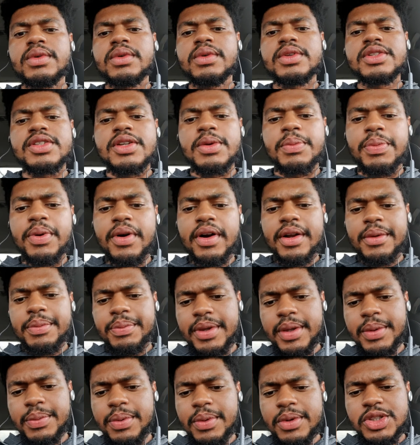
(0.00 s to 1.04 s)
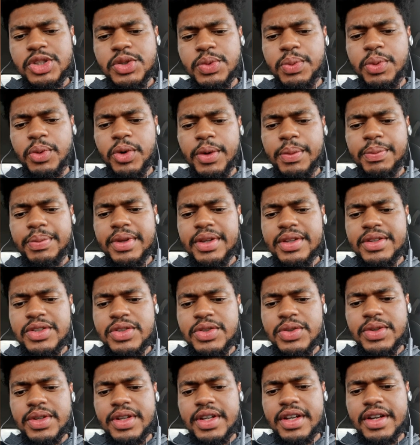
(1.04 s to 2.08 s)
What's up, party people? It's your boy
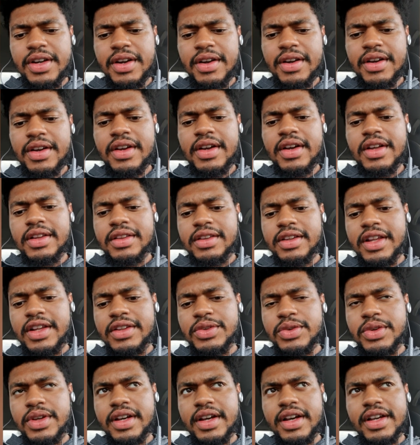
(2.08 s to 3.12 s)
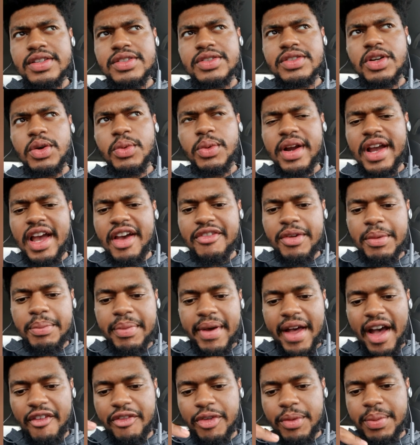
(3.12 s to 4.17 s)
B2 here, letting you guys know we're having
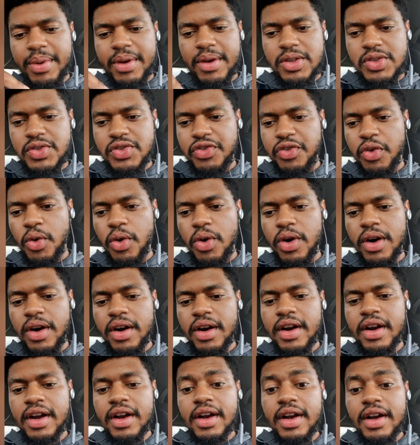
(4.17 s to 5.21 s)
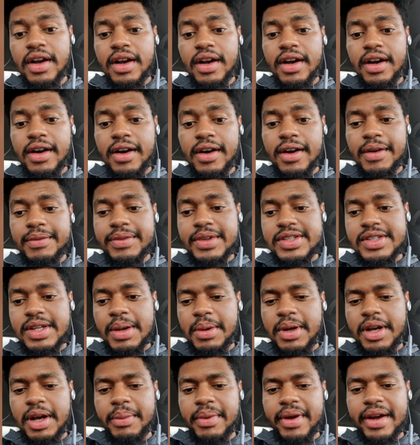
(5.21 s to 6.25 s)
Baffle Bells 4 um, this
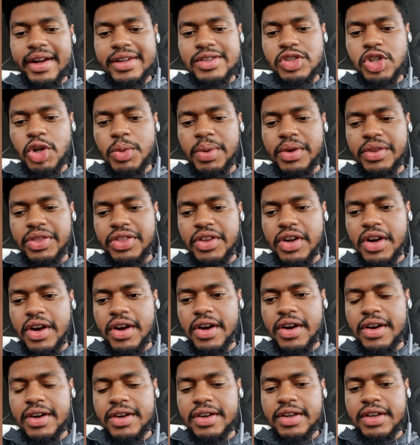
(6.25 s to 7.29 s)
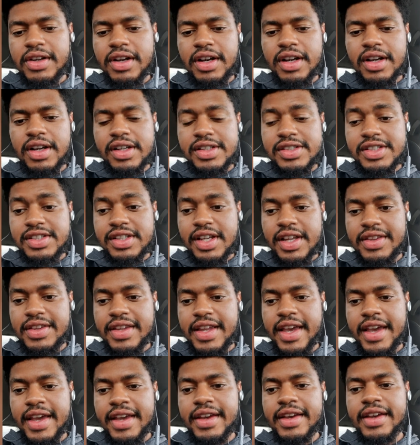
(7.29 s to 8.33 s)
upcoming October 3rd, uh,
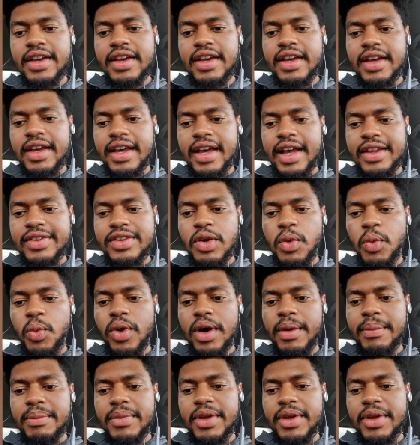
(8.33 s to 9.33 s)
Sunday, at the One